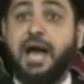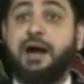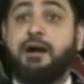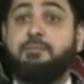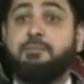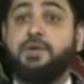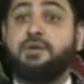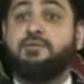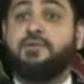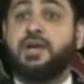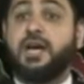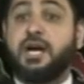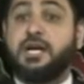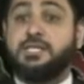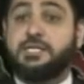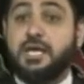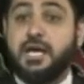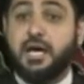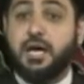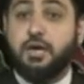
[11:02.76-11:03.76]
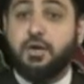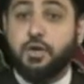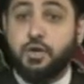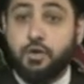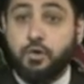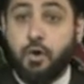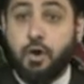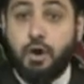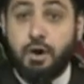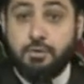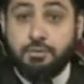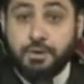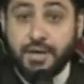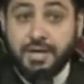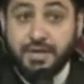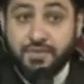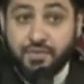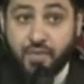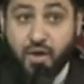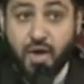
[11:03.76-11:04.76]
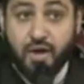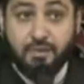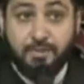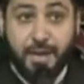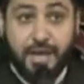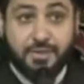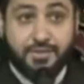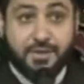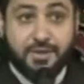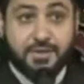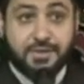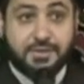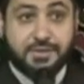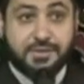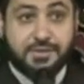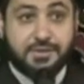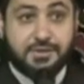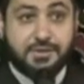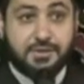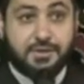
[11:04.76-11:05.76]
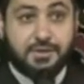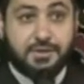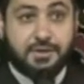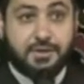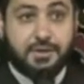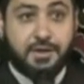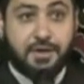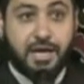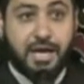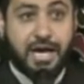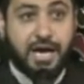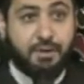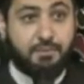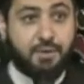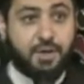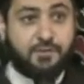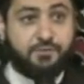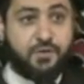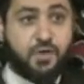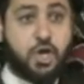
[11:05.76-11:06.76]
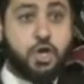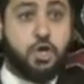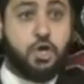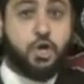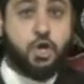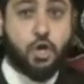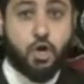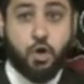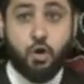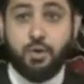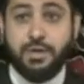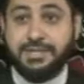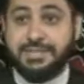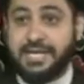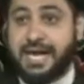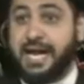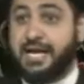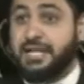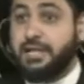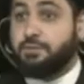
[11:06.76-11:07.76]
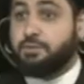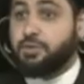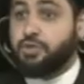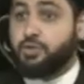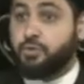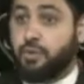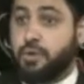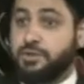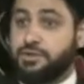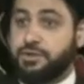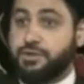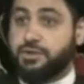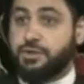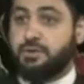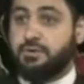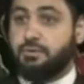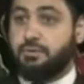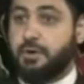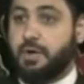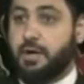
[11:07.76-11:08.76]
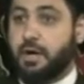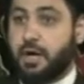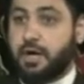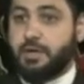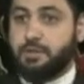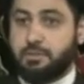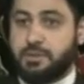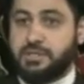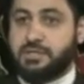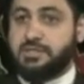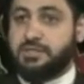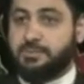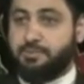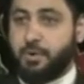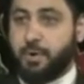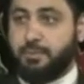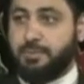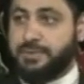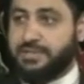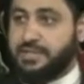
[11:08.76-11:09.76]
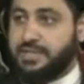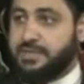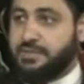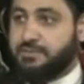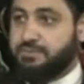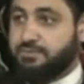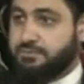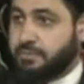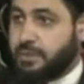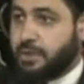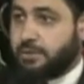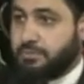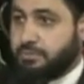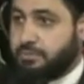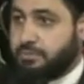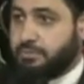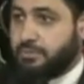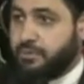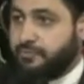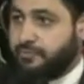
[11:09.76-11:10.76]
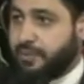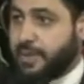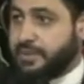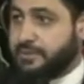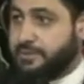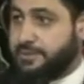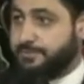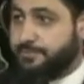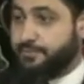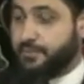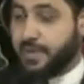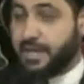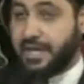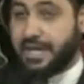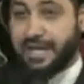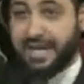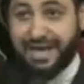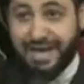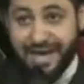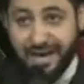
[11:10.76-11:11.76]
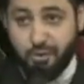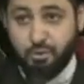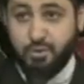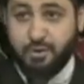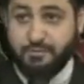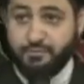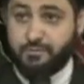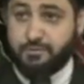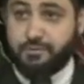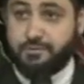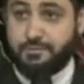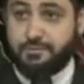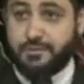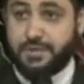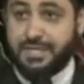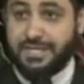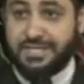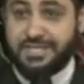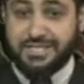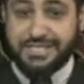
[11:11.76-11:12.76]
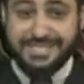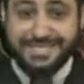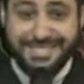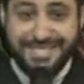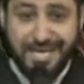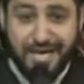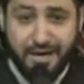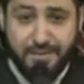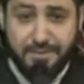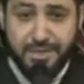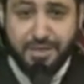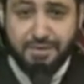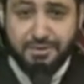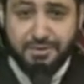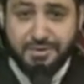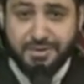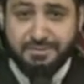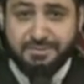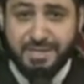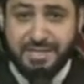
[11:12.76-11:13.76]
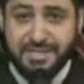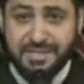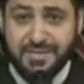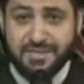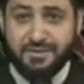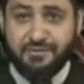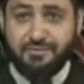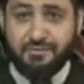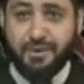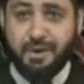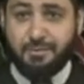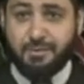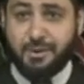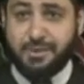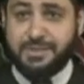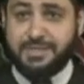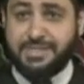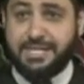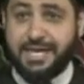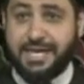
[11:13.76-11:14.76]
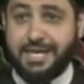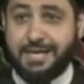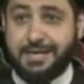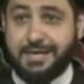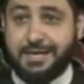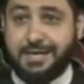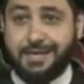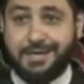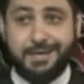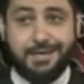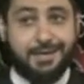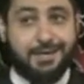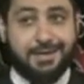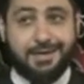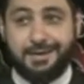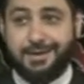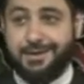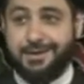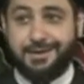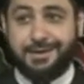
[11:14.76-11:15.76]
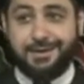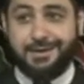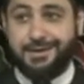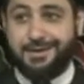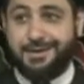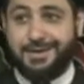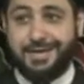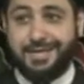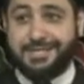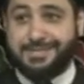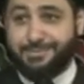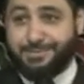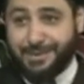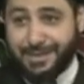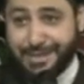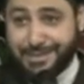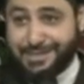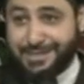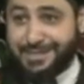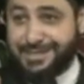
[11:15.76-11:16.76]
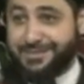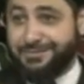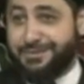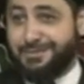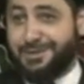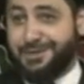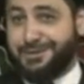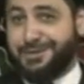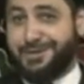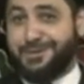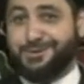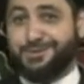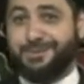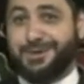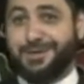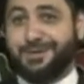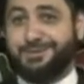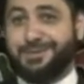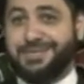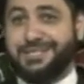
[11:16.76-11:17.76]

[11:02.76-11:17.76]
How many of you guys, you already thought about this? How many of you, you know exactly what you want to do? Otherwise, it's a purposeless, you know, movement. However, just coming to the Majlis of Imam Hussein, it's blessings from Allah subhanahu